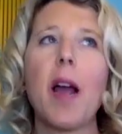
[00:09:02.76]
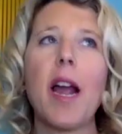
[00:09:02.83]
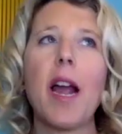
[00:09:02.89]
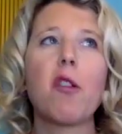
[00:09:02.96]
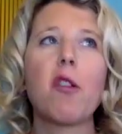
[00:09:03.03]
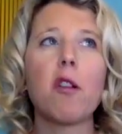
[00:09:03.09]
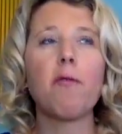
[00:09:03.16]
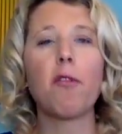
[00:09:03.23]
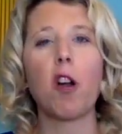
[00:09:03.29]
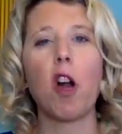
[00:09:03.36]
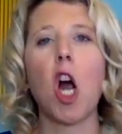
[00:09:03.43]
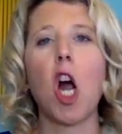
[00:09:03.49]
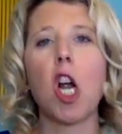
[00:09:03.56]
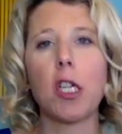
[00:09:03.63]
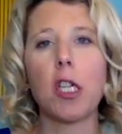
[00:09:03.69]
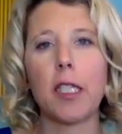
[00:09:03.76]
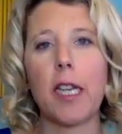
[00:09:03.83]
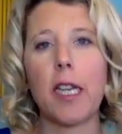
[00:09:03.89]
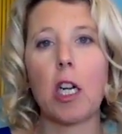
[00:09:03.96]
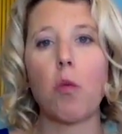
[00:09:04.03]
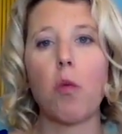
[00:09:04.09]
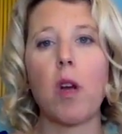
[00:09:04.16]
my group for
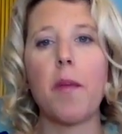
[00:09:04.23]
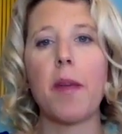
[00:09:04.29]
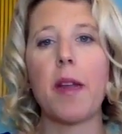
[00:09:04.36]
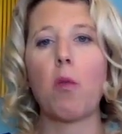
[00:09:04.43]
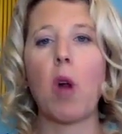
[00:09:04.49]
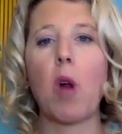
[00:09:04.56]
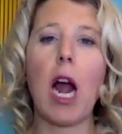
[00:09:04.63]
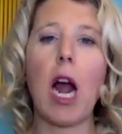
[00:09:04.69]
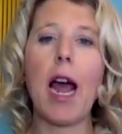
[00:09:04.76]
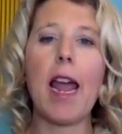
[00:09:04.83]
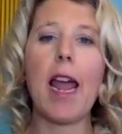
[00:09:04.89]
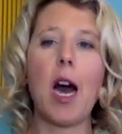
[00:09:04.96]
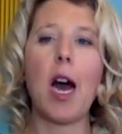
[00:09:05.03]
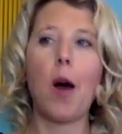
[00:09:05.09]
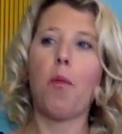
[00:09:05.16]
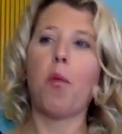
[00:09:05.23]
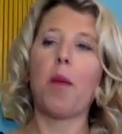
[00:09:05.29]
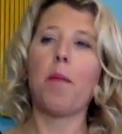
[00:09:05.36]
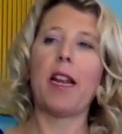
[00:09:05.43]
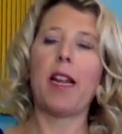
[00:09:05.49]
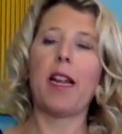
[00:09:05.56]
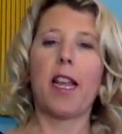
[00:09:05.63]
heart-centered women where I help
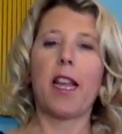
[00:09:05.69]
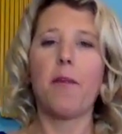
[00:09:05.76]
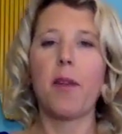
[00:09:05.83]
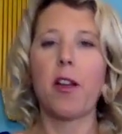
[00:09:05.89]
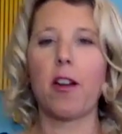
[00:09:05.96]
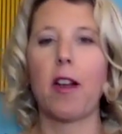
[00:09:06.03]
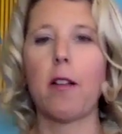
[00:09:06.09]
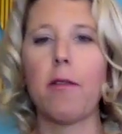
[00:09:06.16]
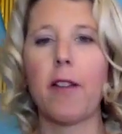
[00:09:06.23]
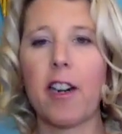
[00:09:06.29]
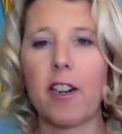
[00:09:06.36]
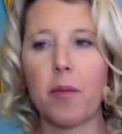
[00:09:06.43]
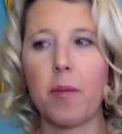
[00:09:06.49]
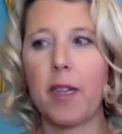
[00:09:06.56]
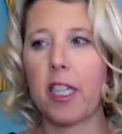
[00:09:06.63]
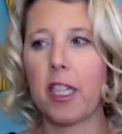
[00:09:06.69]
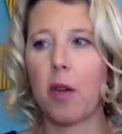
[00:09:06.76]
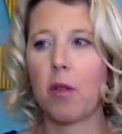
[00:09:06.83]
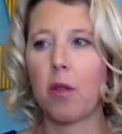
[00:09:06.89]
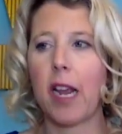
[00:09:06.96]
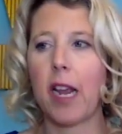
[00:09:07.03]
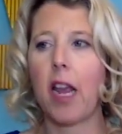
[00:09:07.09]
women, and gave me her elevator speech. And I
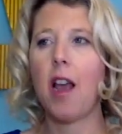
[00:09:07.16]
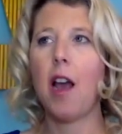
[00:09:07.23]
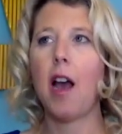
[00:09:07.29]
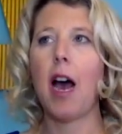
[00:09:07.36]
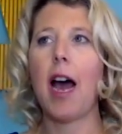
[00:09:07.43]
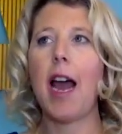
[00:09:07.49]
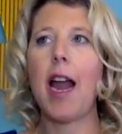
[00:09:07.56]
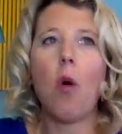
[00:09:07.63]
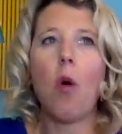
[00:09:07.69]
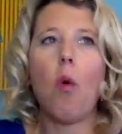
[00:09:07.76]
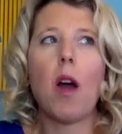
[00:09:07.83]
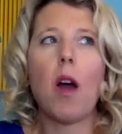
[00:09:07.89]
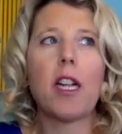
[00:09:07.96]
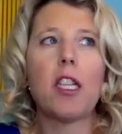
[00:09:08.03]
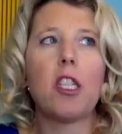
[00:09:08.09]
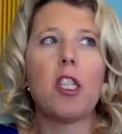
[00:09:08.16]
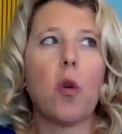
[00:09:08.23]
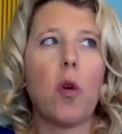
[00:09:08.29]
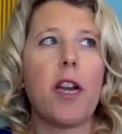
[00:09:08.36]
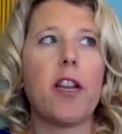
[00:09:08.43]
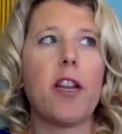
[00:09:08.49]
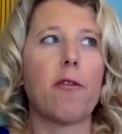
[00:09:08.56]
was like, I don't want to
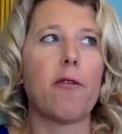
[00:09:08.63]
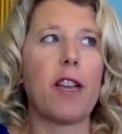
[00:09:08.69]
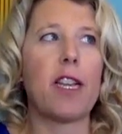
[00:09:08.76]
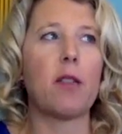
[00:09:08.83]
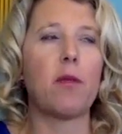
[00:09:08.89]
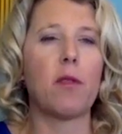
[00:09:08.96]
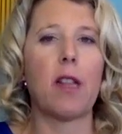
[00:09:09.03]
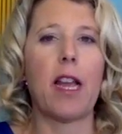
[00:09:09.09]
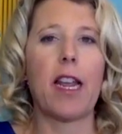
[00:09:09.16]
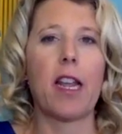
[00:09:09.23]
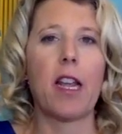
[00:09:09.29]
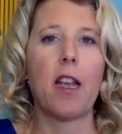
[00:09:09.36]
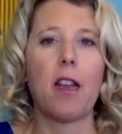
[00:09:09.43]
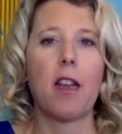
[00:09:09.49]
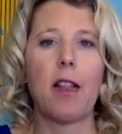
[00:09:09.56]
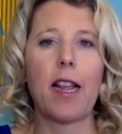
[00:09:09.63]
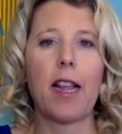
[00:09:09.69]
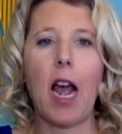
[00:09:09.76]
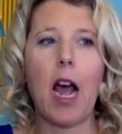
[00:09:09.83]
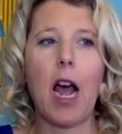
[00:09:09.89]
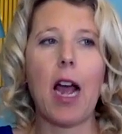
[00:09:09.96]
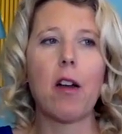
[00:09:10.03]
join your face. Like
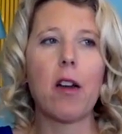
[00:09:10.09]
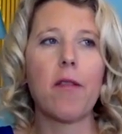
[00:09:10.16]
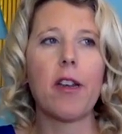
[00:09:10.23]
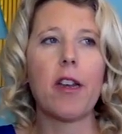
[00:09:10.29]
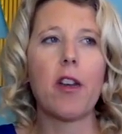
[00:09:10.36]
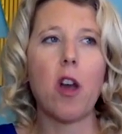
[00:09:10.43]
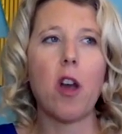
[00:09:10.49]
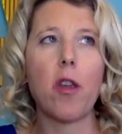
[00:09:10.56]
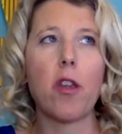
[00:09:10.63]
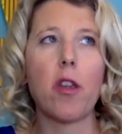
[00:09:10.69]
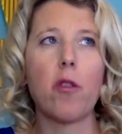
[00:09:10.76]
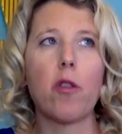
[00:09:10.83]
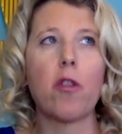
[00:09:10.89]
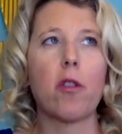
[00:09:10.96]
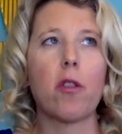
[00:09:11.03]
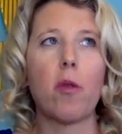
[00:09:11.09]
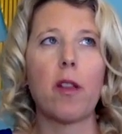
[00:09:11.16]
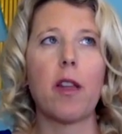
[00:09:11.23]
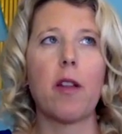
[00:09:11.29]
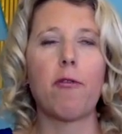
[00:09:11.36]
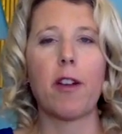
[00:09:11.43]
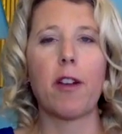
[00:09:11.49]
I don't know you. You're the one
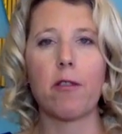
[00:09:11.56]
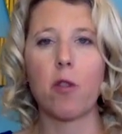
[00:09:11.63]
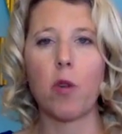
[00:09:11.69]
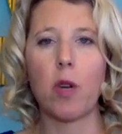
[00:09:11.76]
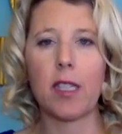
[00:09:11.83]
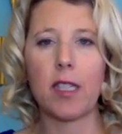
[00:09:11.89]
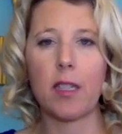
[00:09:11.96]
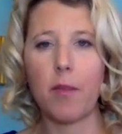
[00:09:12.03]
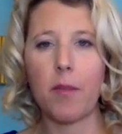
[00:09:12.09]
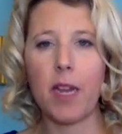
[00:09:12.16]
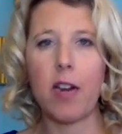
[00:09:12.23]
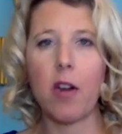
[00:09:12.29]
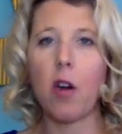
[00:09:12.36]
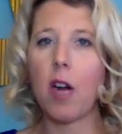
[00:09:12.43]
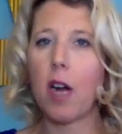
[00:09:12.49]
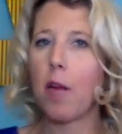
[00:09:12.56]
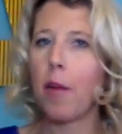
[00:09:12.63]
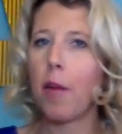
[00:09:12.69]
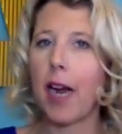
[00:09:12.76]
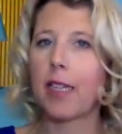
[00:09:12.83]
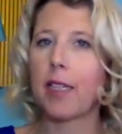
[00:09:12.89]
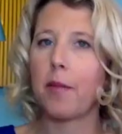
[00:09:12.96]
that friend requested me. Don't come
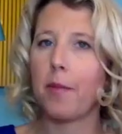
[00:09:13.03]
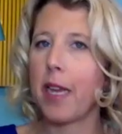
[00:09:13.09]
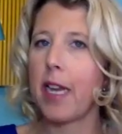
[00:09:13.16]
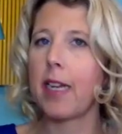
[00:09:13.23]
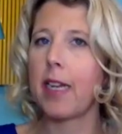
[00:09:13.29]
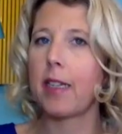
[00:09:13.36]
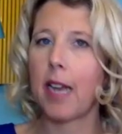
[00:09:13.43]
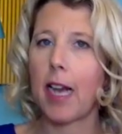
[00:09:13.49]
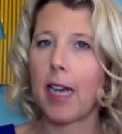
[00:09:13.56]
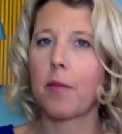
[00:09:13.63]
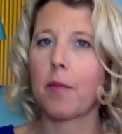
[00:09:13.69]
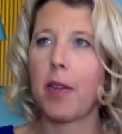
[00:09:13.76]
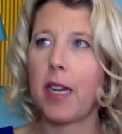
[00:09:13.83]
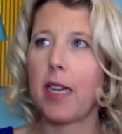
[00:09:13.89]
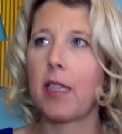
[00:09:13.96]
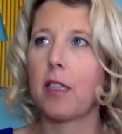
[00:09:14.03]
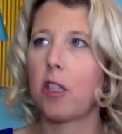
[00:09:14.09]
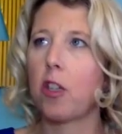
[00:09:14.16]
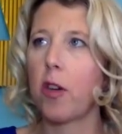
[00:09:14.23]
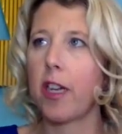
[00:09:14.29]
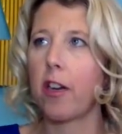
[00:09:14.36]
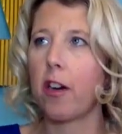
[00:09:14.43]
back to me and ask me to
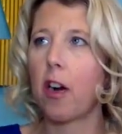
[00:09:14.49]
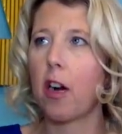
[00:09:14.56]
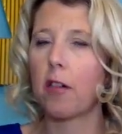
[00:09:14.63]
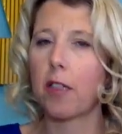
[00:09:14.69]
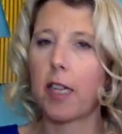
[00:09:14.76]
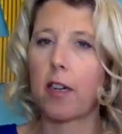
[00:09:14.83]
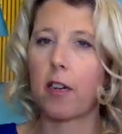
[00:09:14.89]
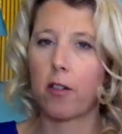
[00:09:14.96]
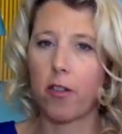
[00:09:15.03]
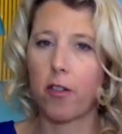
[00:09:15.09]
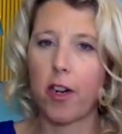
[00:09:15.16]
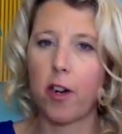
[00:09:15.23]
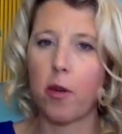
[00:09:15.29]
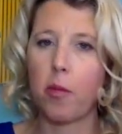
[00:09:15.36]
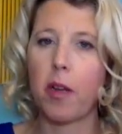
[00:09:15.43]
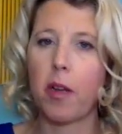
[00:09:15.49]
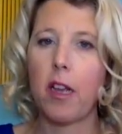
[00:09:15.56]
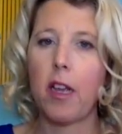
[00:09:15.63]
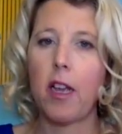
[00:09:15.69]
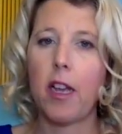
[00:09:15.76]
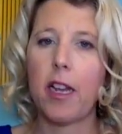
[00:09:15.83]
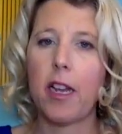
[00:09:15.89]
join your heart-centered group.
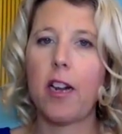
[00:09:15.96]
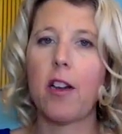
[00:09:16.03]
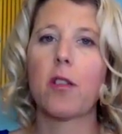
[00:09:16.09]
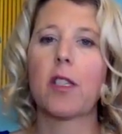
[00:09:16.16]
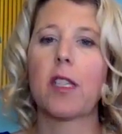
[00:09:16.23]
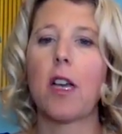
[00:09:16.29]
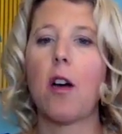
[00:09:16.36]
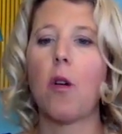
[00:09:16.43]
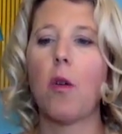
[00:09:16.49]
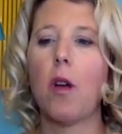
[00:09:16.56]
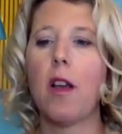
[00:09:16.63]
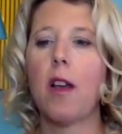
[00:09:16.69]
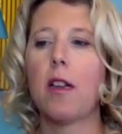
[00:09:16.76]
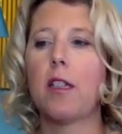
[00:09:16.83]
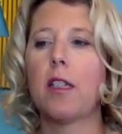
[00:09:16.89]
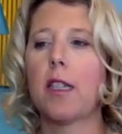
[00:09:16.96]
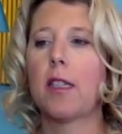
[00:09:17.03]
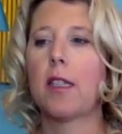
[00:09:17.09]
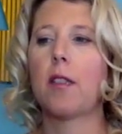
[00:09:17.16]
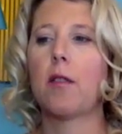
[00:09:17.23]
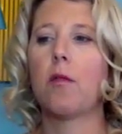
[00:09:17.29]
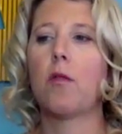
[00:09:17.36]
You know, so
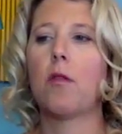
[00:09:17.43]
just